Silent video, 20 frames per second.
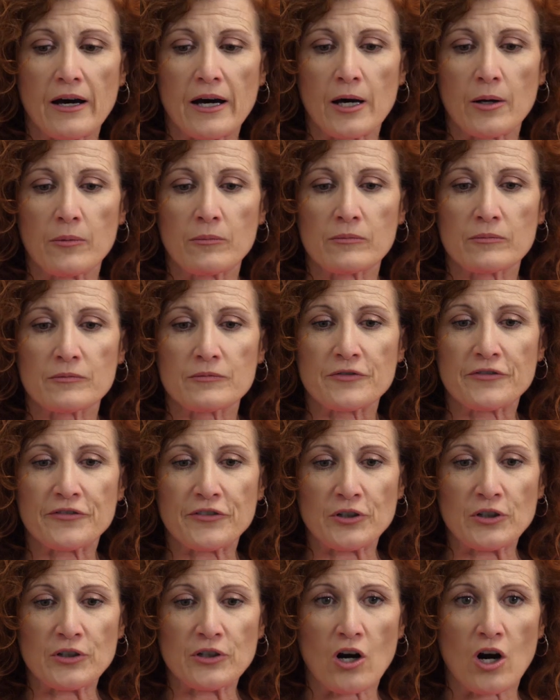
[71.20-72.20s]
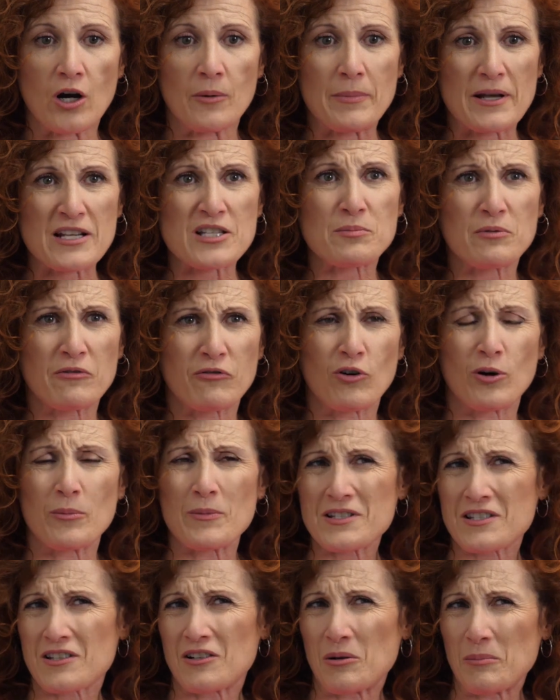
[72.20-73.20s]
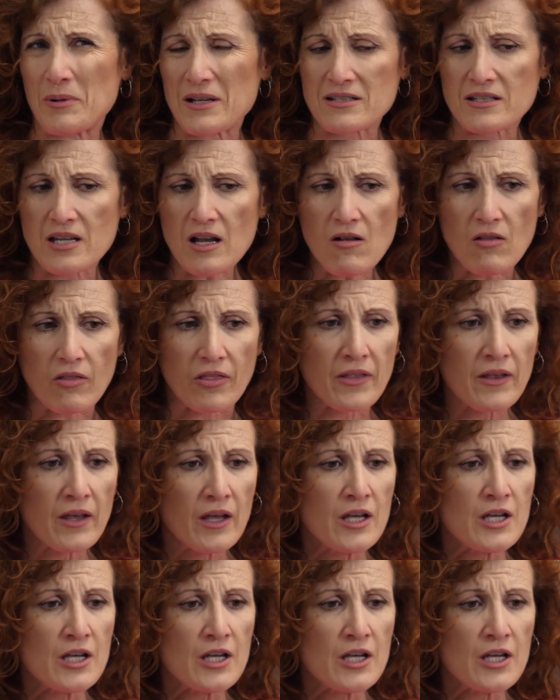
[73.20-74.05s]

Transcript: um, for our best performance and our best health.